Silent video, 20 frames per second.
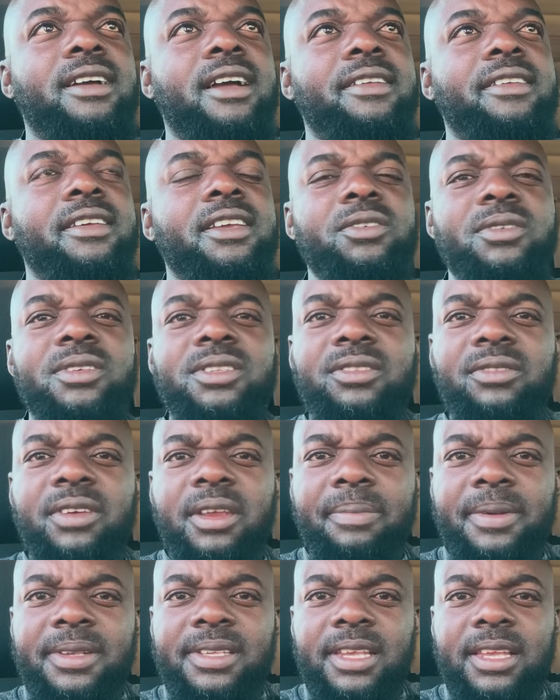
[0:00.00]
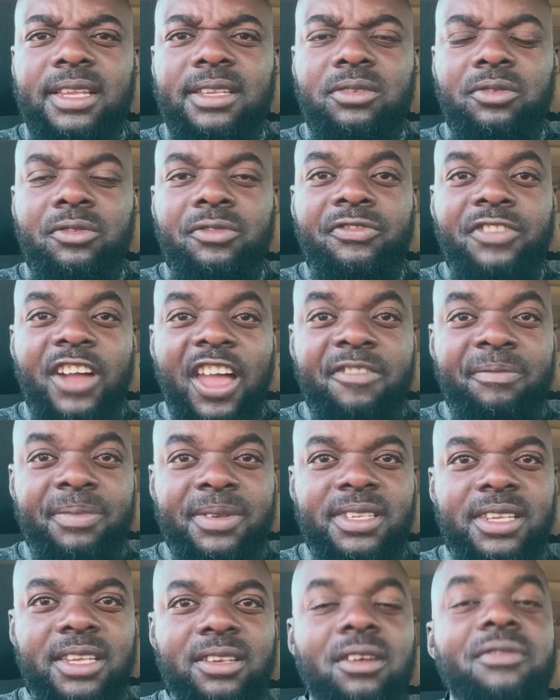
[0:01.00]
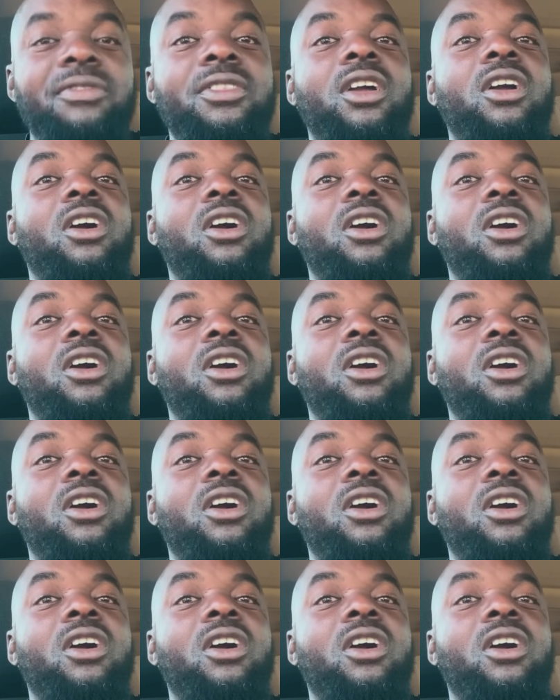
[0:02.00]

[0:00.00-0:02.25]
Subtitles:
I think it was 3% or 5% of the